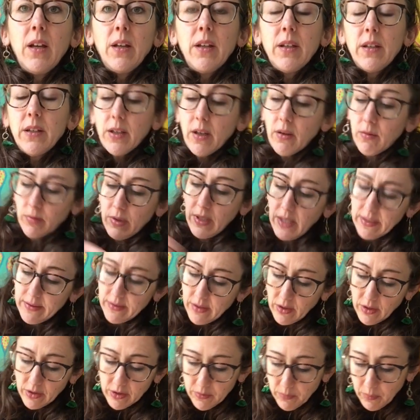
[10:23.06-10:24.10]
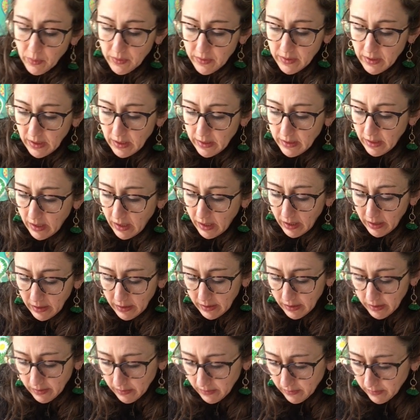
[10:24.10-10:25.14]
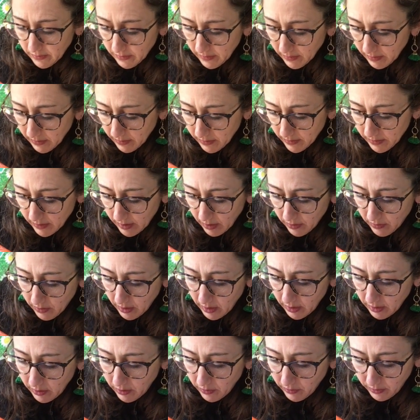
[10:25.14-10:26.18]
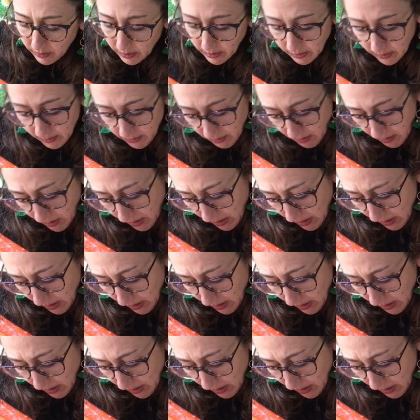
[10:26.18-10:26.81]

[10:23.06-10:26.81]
so he hasn't got a spotty neck, so that you can